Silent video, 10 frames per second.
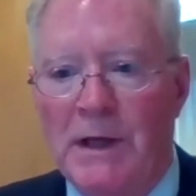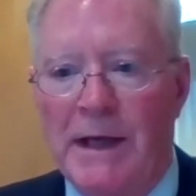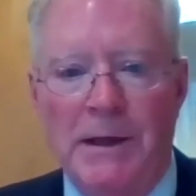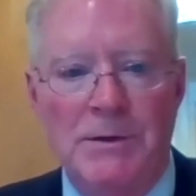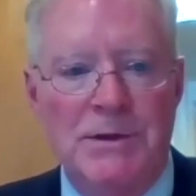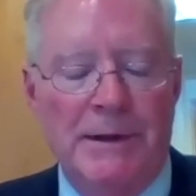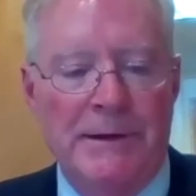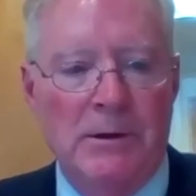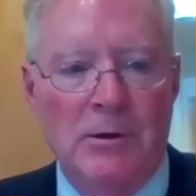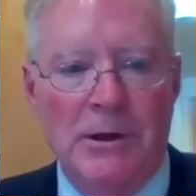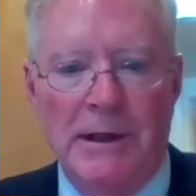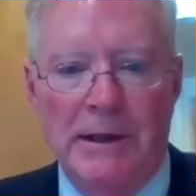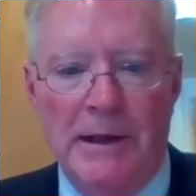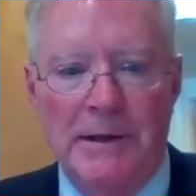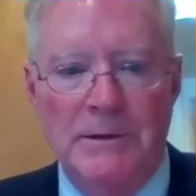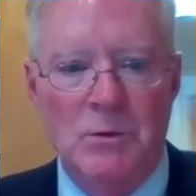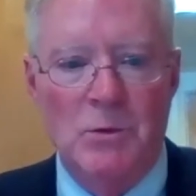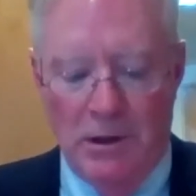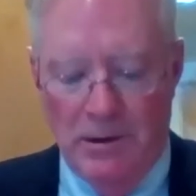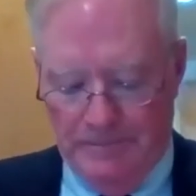gauge that they're looking at as
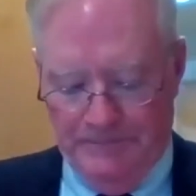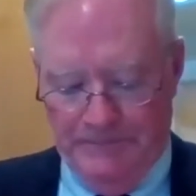well.